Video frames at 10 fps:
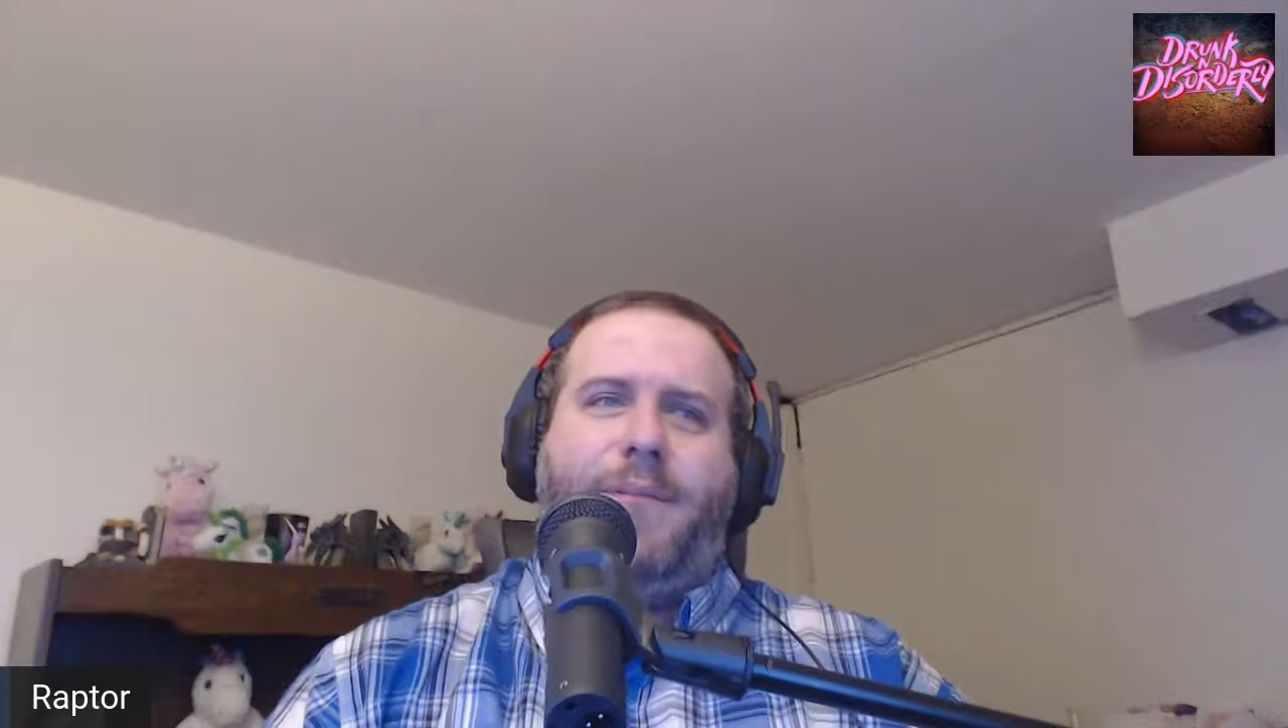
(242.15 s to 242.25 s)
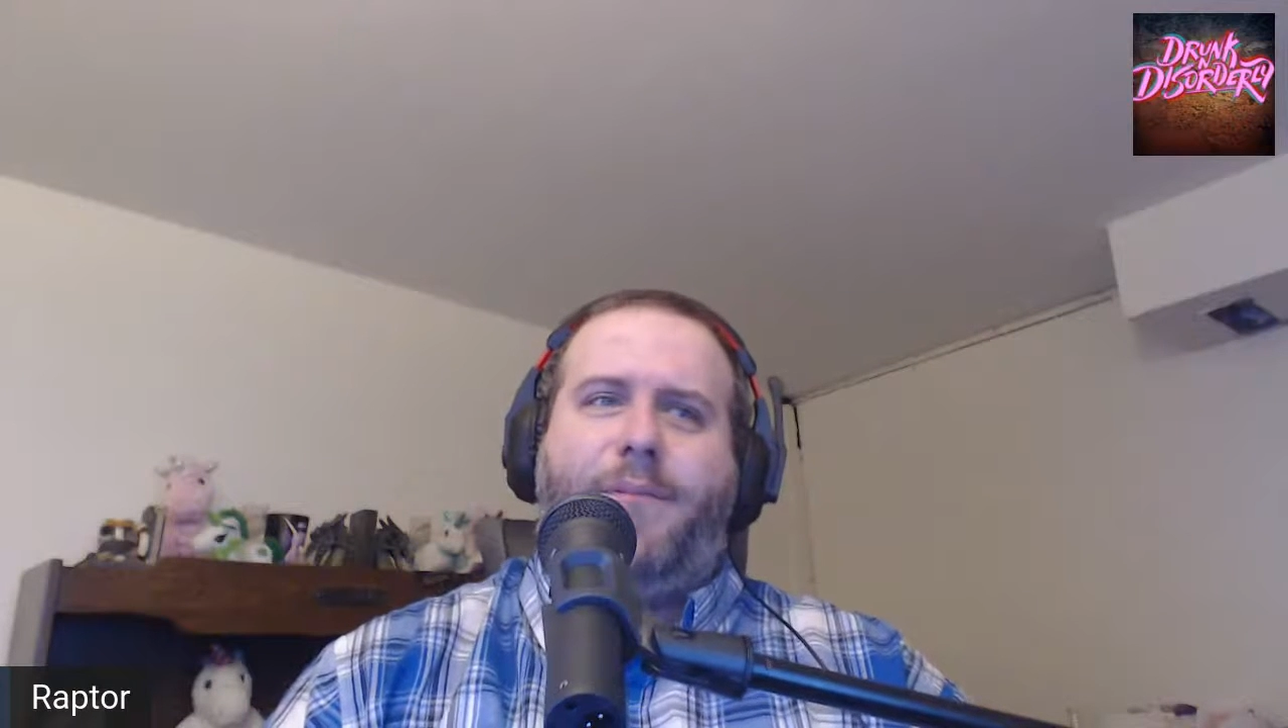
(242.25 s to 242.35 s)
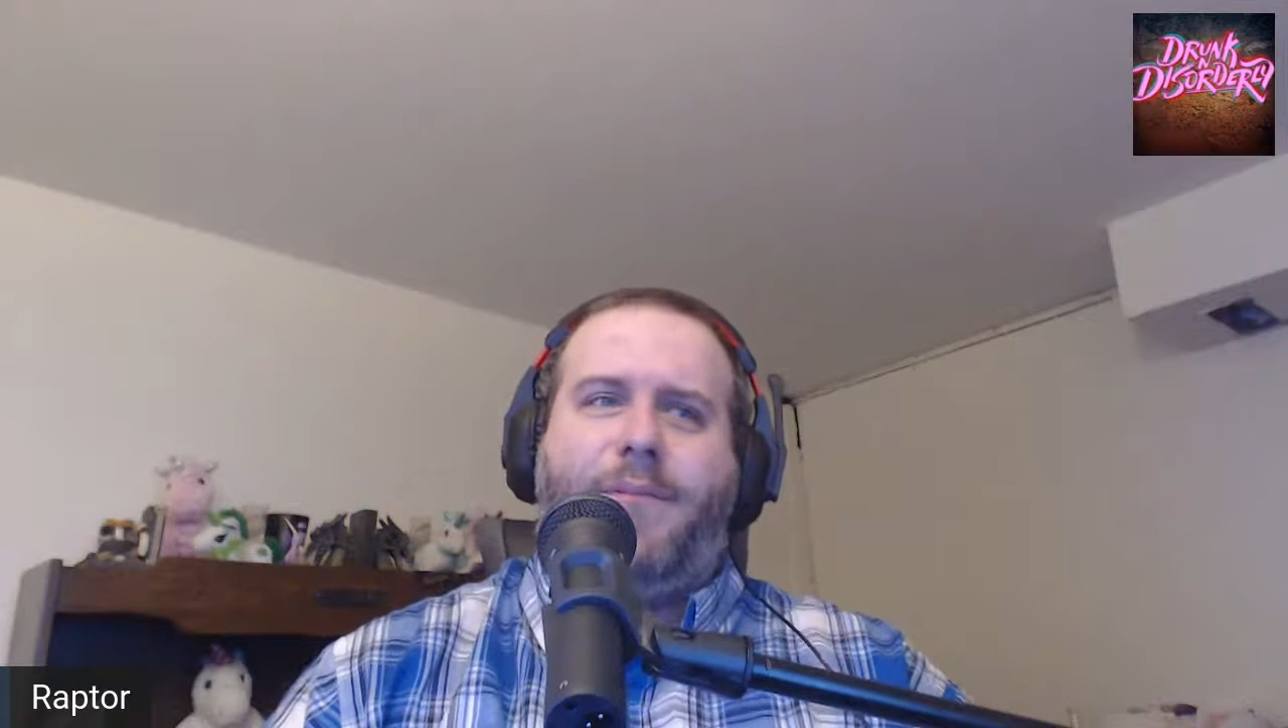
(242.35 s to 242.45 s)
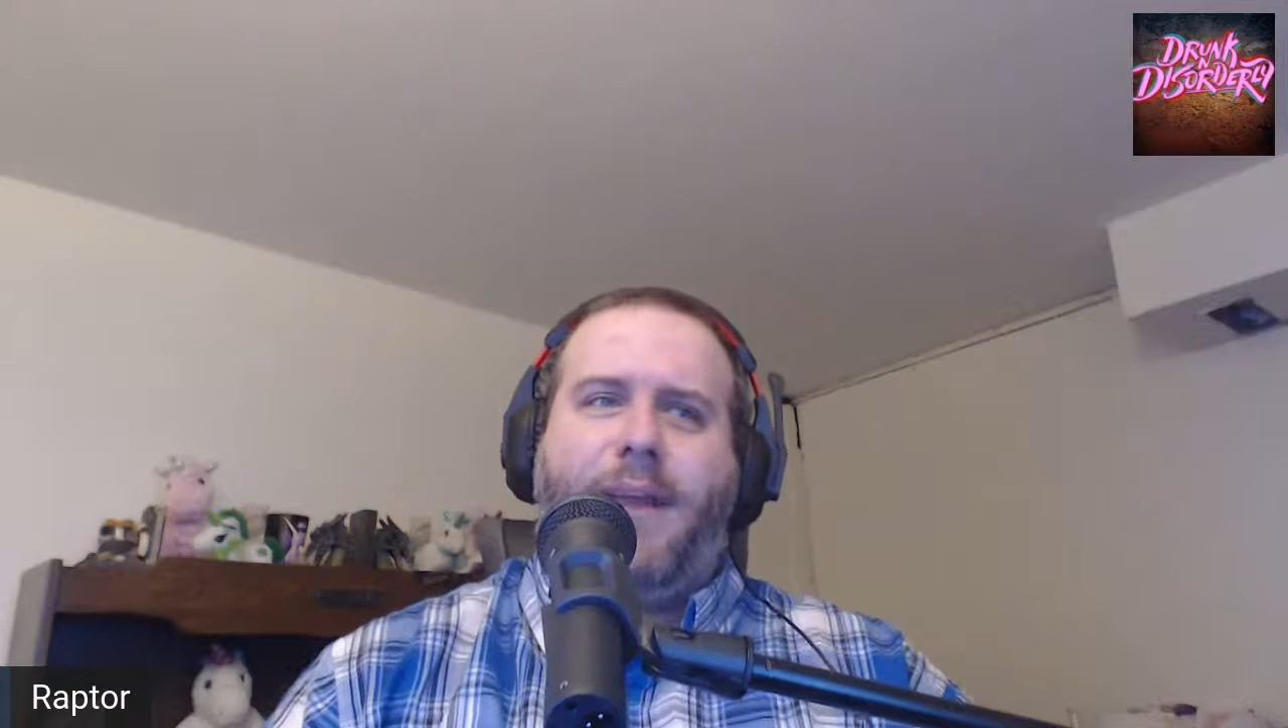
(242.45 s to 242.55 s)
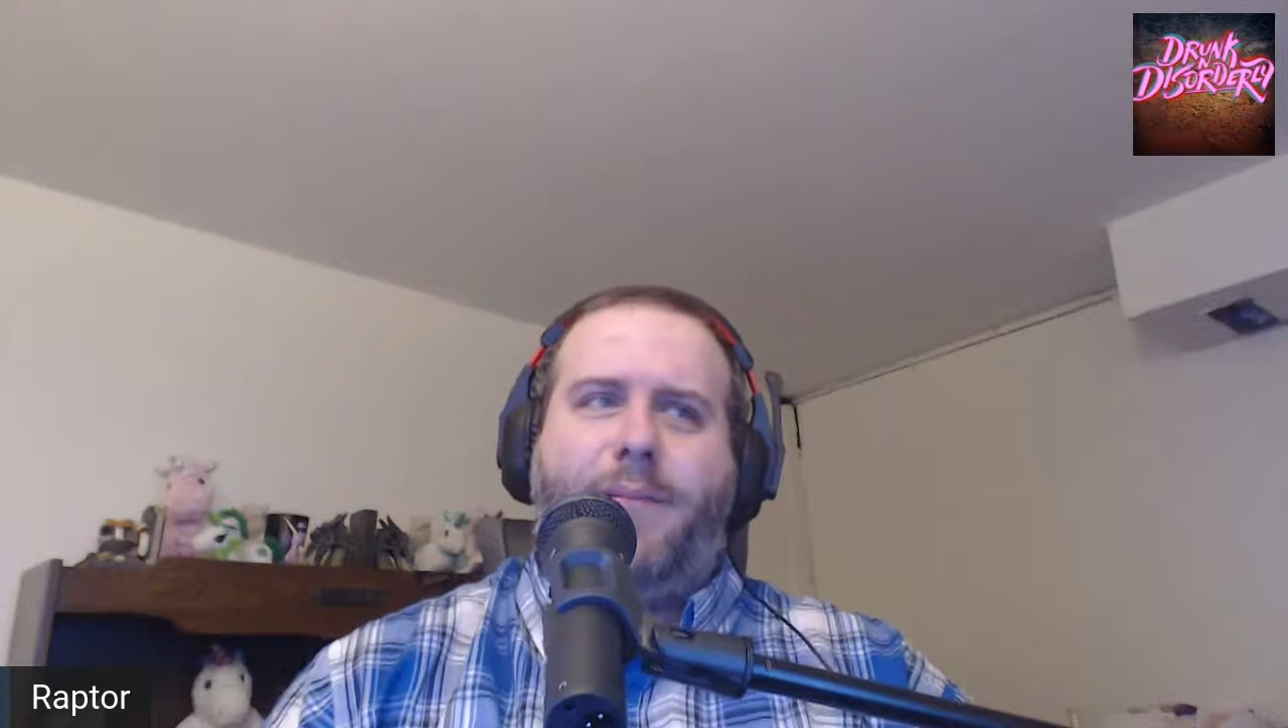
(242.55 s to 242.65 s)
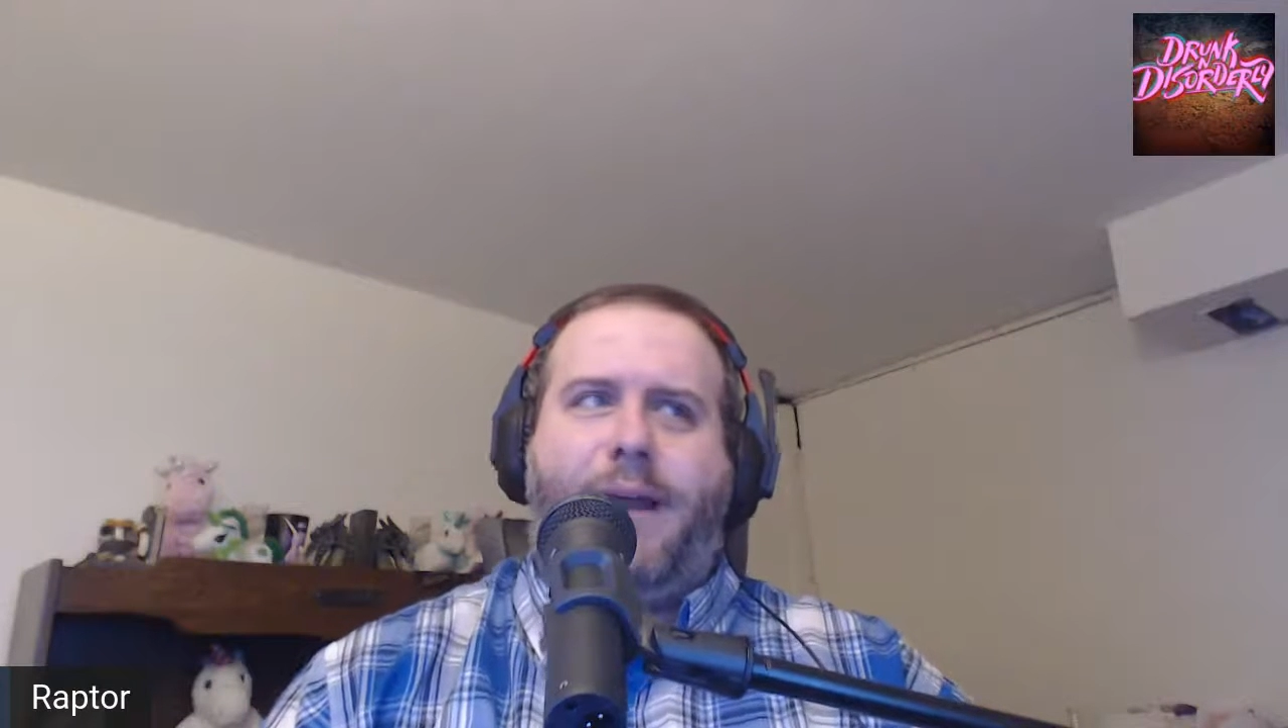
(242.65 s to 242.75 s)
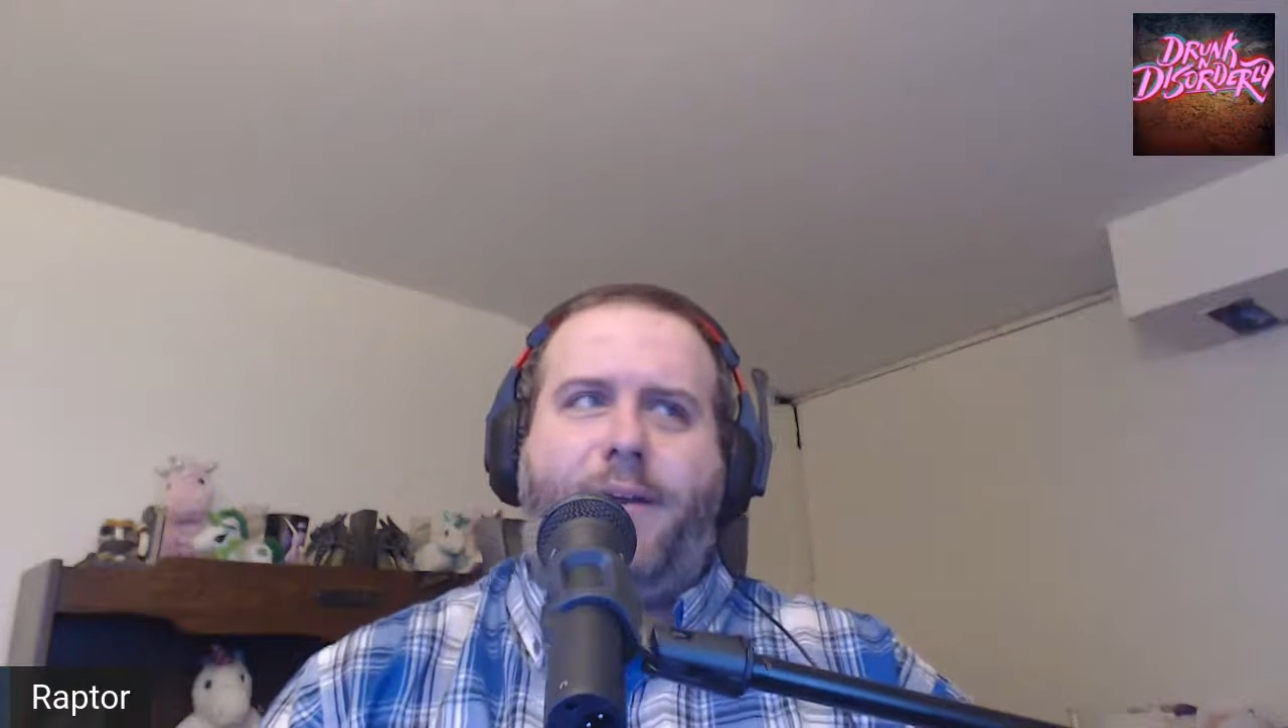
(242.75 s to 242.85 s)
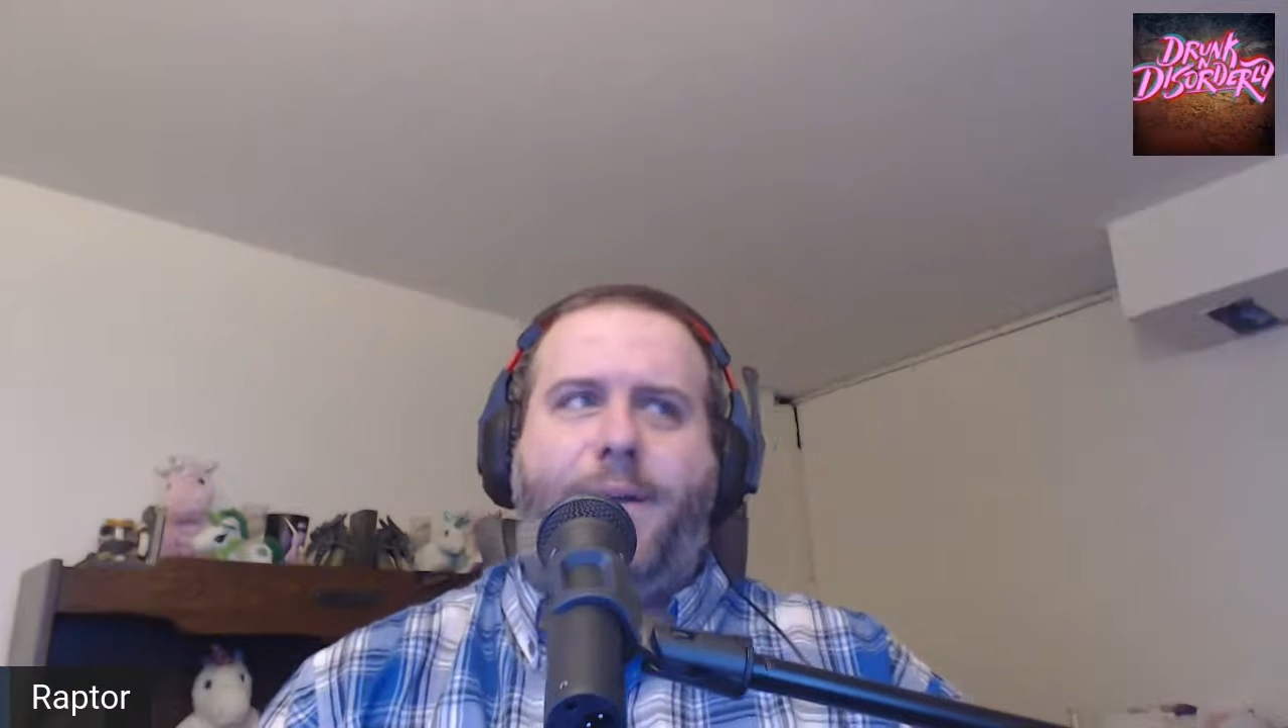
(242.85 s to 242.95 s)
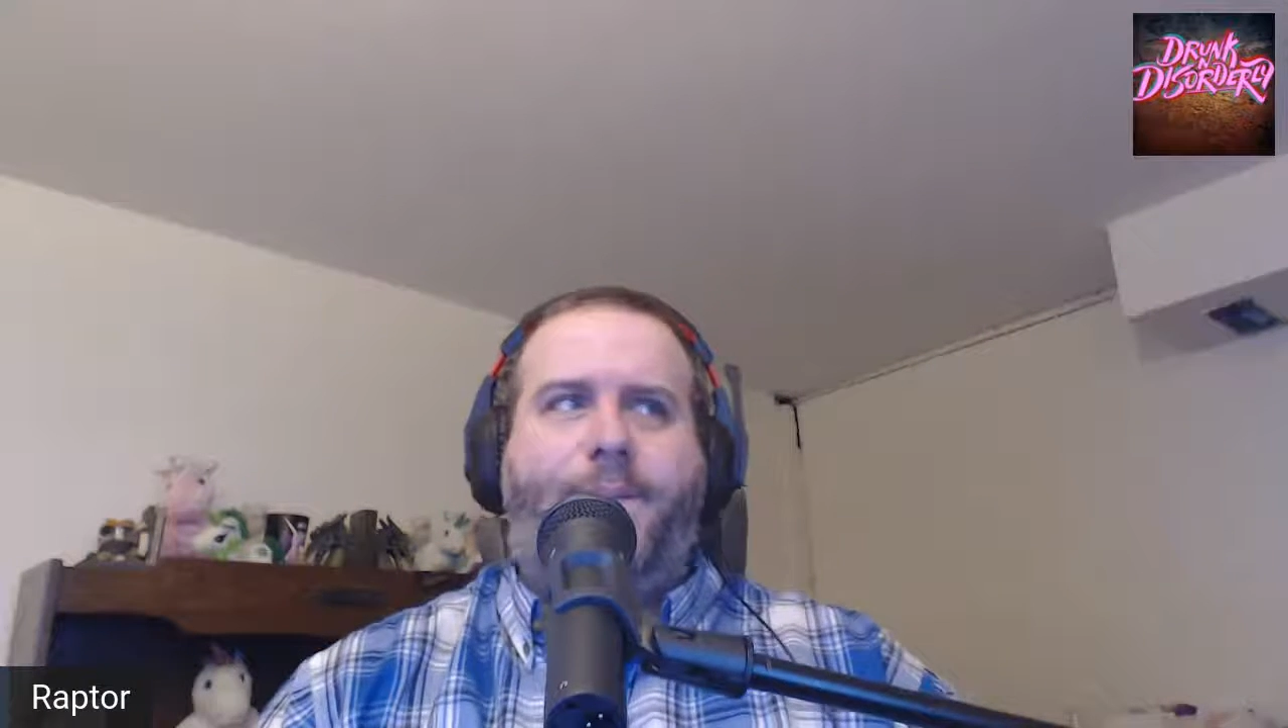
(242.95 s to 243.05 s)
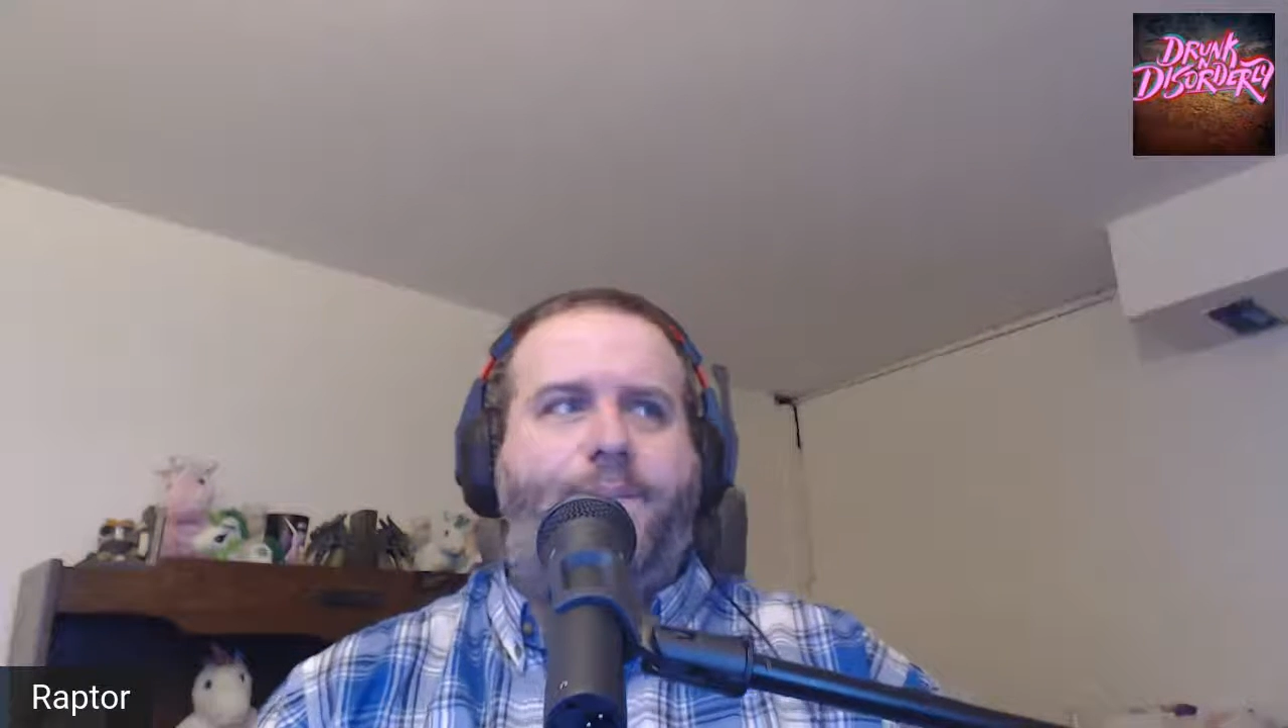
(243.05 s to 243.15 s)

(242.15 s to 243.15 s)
upset about it.